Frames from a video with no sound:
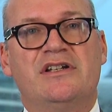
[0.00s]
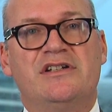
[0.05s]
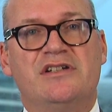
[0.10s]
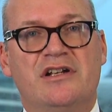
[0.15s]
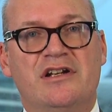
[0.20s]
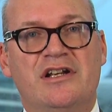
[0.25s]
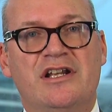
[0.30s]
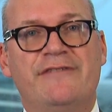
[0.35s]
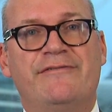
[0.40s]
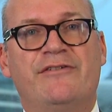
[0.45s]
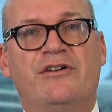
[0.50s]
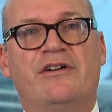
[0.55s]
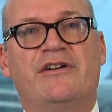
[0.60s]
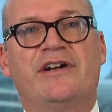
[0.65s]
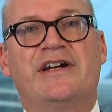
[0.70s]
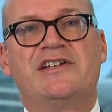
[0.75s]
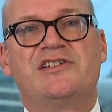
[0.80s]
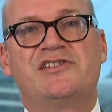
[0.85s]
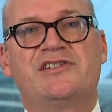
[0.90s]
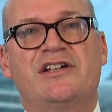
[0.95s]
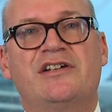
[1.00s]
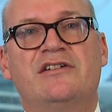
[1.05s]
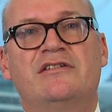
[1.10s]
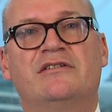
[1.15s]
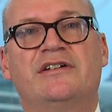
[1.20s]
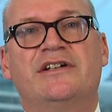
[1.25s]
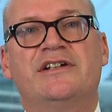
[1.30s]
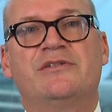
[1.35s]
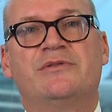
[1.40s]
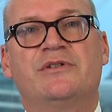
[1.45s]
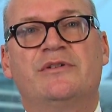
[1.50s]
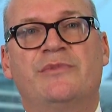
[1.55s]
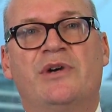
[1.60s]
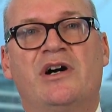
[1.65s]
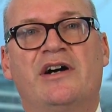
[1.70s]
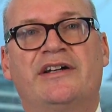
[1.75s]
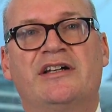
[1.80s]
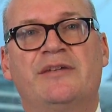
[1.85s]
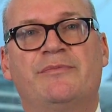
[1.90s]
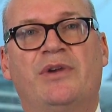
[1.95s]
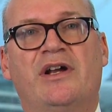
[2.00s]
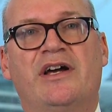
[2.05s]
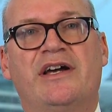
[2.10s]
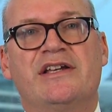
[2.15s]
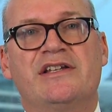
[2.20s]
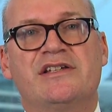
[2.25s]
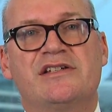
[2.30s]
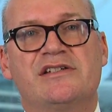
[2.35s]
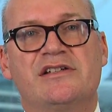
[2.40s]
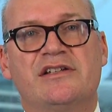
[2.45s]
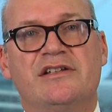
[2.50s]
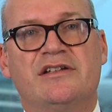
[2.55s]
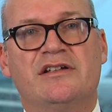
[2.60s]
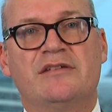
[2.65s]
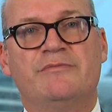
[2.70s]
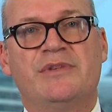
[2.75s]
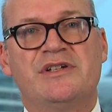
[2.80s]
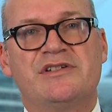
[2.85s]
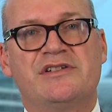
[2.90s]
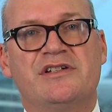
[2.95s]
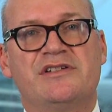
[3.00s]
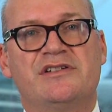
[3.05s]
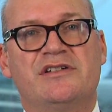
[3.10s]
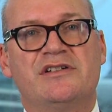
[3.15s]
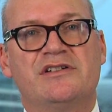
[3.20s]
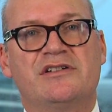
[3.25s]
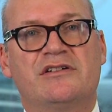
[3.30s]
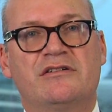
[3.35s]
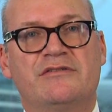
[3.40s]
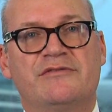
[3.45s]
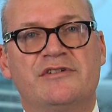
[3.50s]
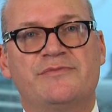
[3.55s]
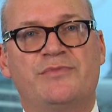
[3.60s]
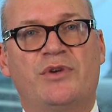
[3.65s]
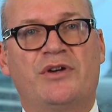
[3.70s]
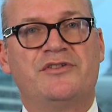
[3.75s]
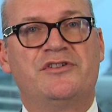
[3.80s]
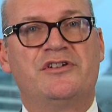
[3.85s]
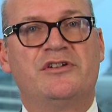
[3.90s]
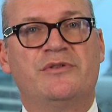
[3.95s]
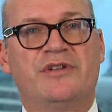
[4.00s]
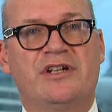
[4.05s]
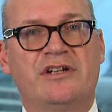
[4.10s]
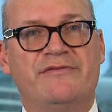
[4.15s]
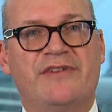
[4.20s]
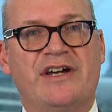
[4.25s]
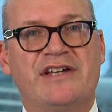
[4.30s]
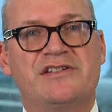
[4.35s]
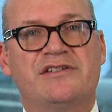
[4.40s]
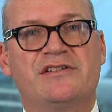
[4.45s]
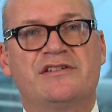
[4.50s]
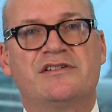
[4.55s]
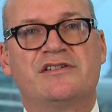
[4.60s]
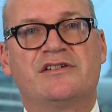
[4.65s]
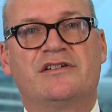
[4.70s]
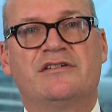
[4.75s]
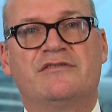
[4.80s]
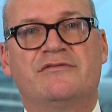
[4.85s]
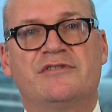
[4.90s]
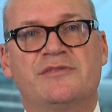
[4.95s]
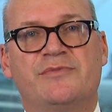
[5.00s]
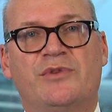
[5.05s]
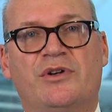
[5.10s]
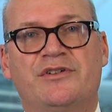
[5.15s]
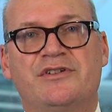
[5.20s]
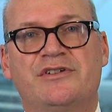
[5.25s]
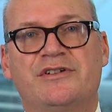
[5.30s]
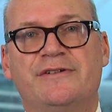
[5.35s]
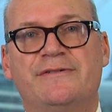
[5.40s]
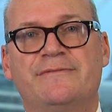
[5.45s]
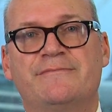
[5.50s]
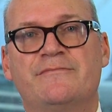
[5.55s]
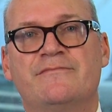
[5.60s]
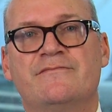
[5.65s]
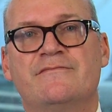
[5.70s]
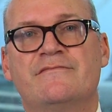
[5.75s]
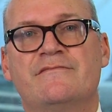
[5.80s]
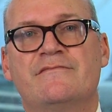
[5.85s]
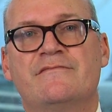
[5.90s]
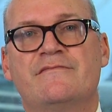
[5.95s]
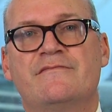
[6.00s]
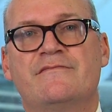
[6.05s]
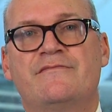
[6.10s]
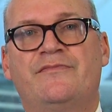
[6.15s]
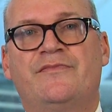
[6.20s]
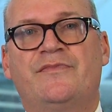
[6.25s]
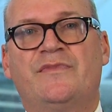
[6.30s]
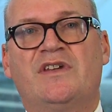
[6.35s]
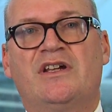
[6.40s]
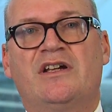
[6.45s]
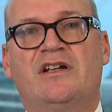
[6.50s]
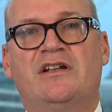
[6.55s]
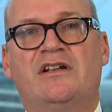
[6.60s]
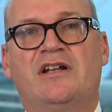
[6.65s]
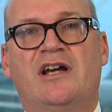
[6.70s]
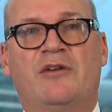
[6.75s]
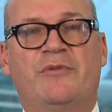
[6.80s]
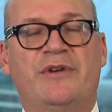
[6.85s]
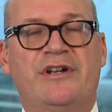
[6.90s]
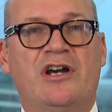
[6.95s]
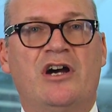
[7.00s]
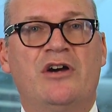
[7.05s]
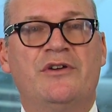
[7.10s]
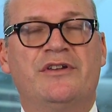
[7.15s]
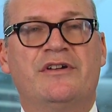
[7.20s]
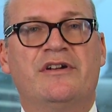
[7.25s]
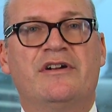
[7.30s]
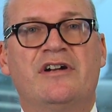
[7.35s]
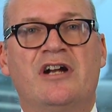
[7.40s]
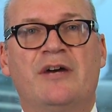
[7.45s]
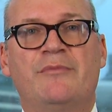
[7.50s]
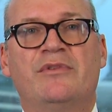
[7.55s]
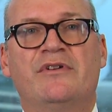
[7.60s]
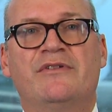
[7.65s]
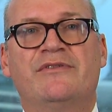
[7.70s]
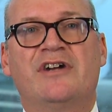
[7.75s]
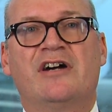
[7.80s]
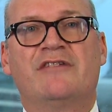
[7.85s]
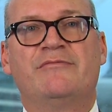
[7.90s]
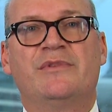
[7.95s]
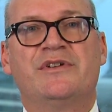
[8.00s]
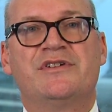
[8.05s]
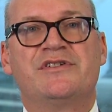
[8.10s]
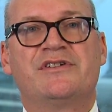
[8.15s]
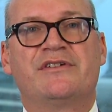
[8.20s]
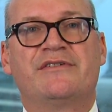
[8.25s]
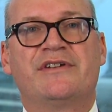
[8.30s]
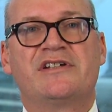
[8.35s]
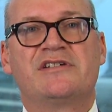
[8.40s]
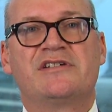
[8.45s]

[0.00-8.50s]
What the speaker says: deliver a signal into a marketplace that businesses can respond to and investors can respond to. Now, we know that a number of governments are